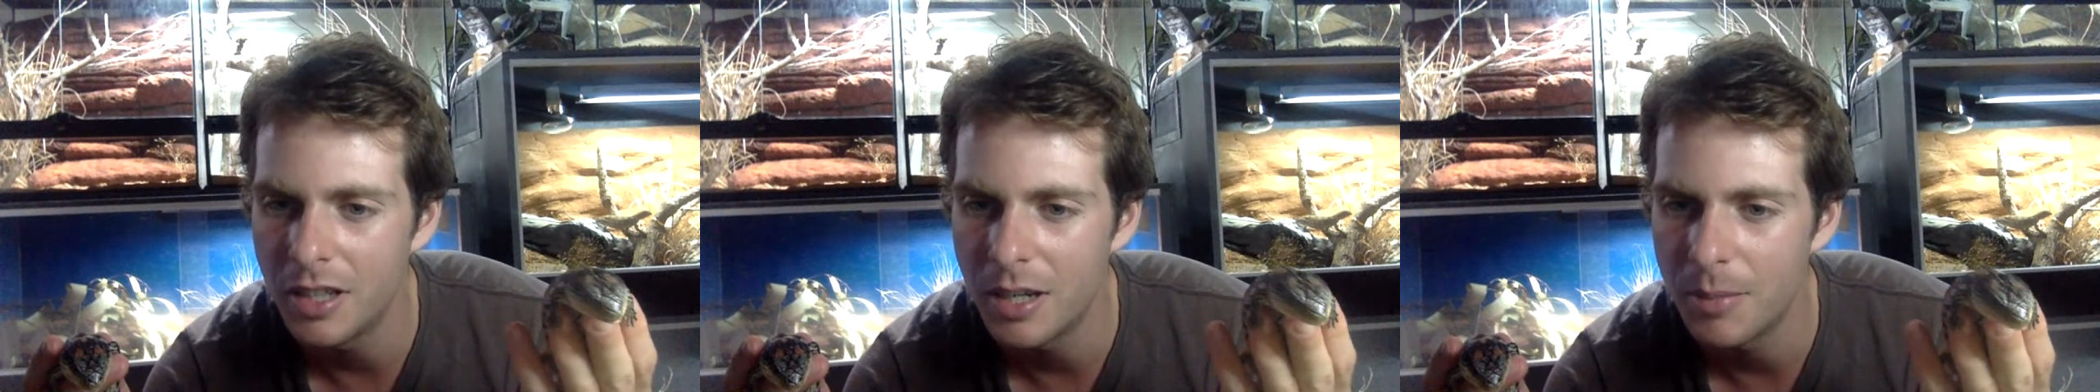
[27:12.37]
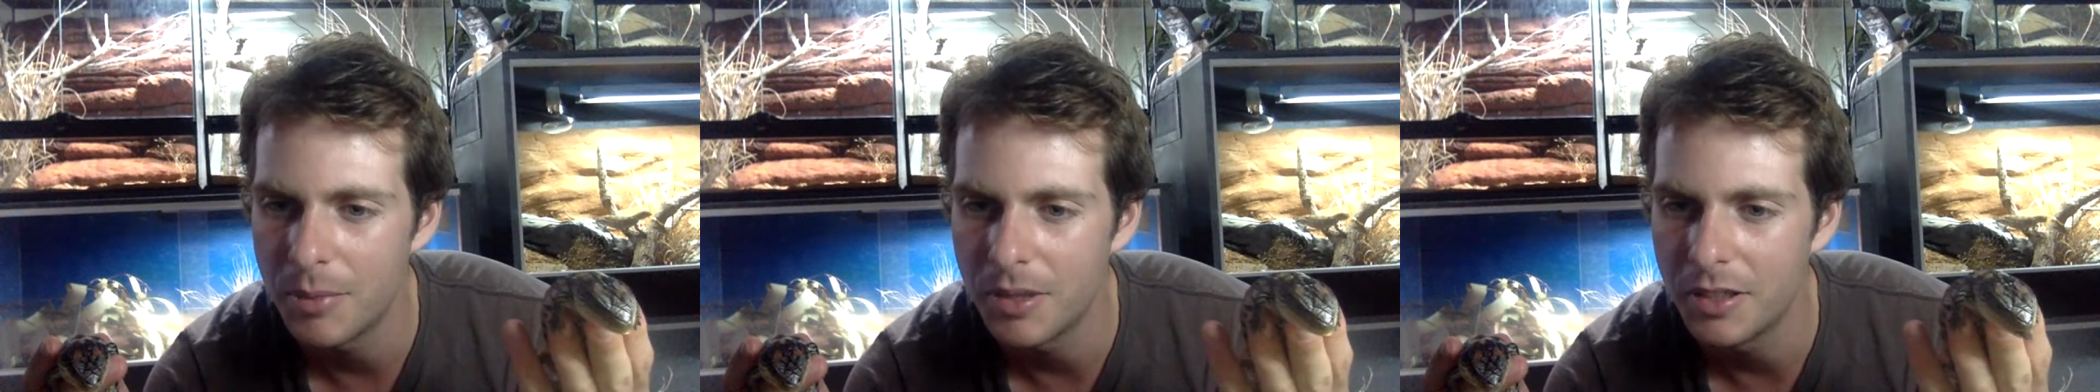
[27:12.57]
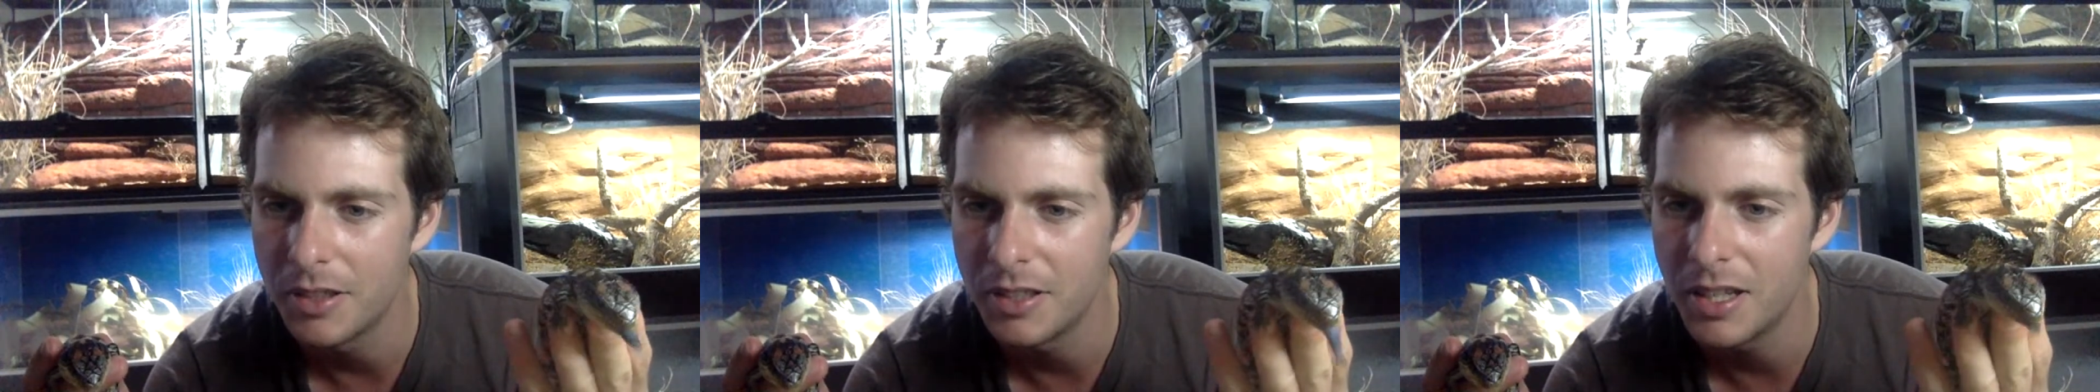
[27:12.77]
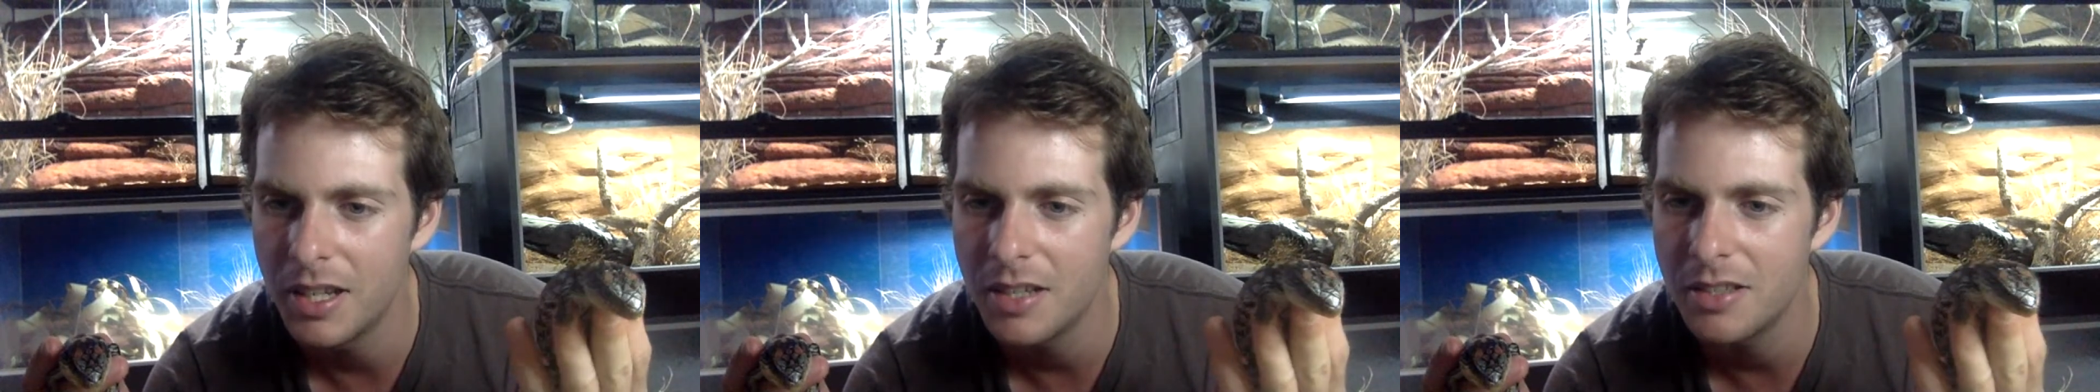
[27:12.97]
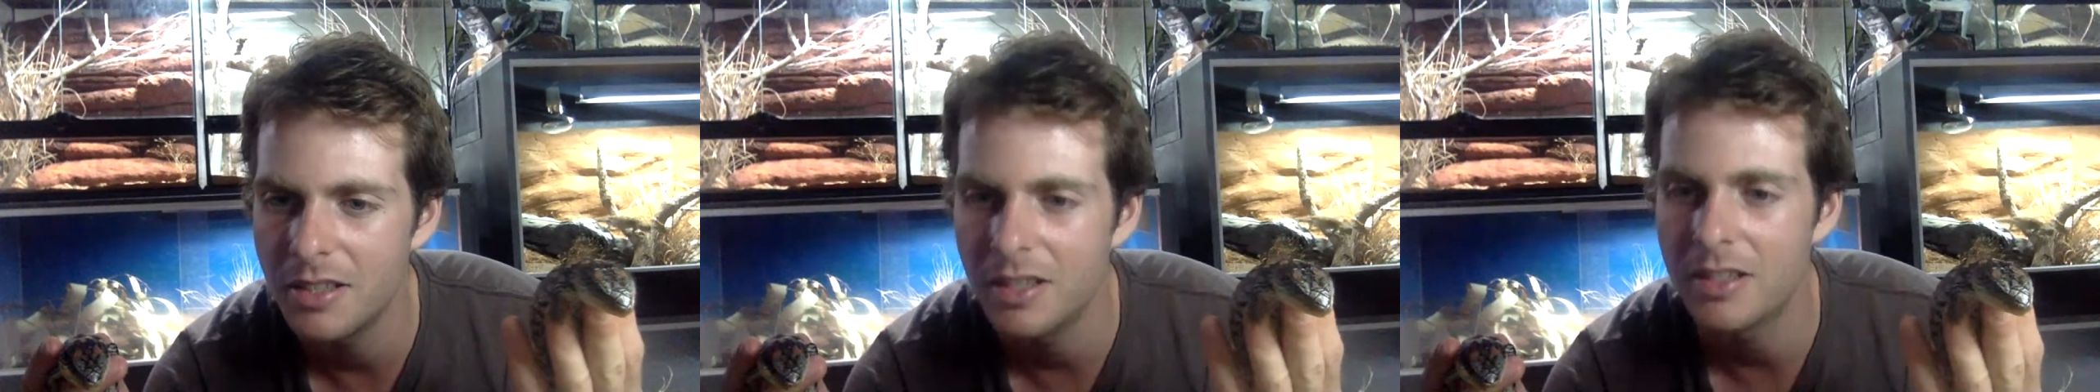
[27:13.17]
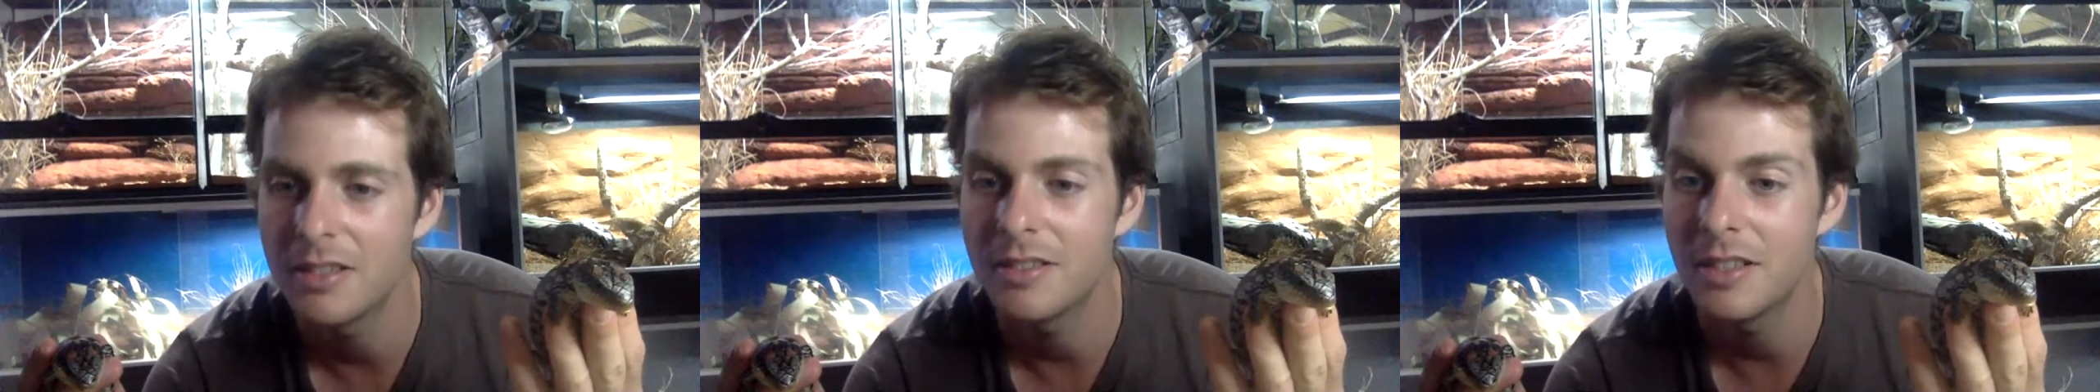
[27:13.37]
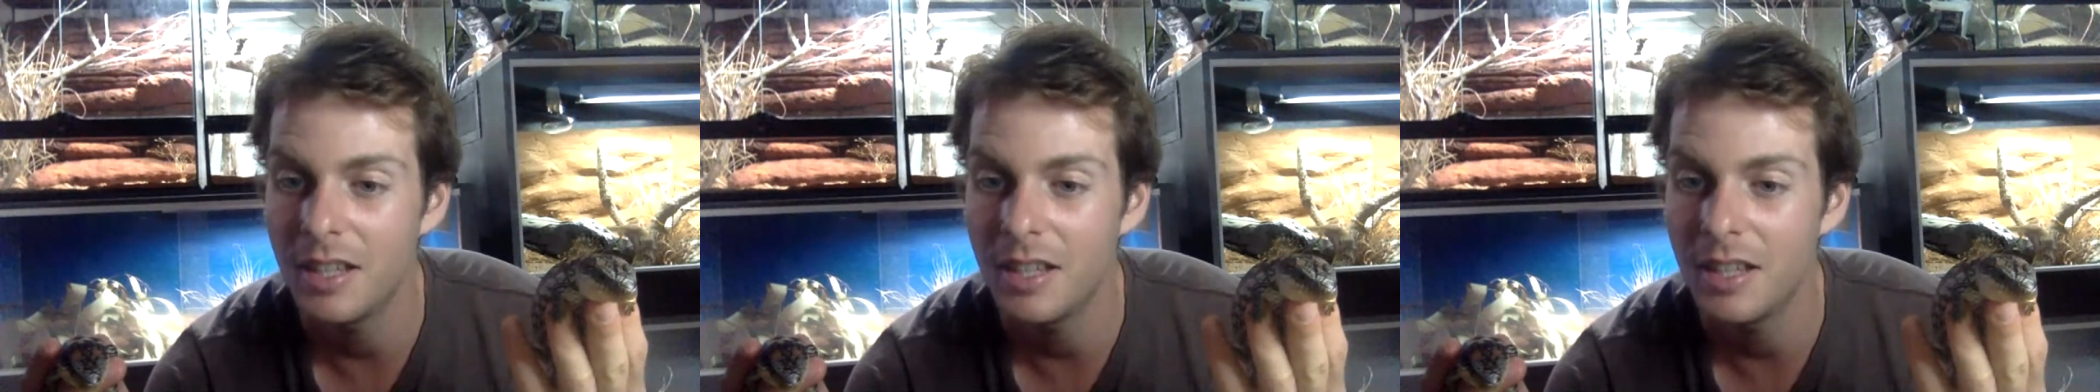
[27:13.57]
upping the care standards.